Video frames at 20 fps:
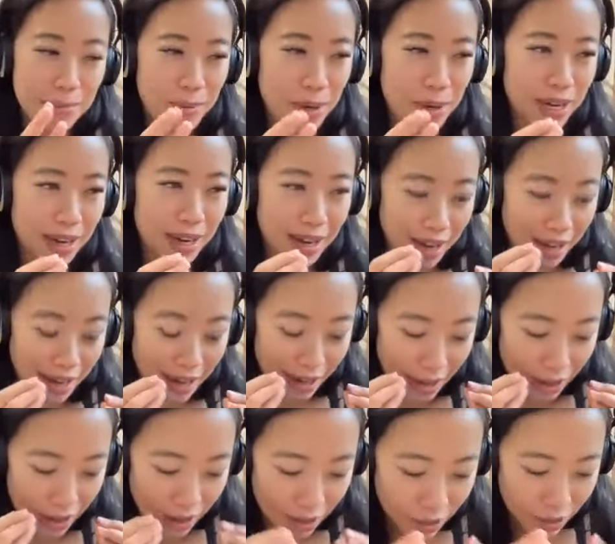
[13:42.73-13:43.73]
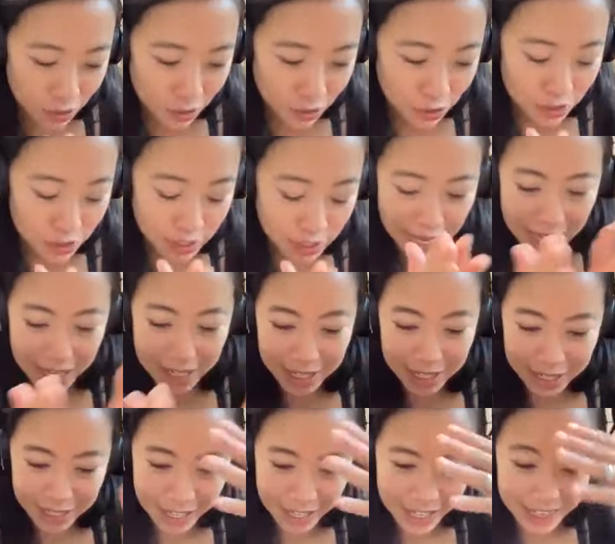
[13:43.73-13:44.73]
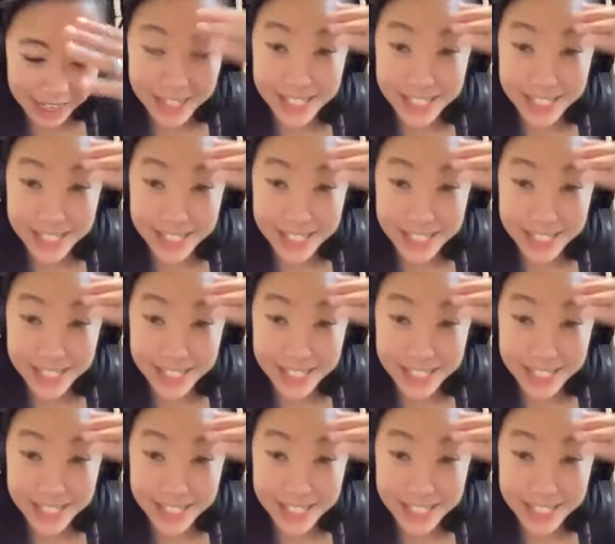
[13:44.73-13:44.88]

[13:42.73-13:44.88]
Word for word: But understanding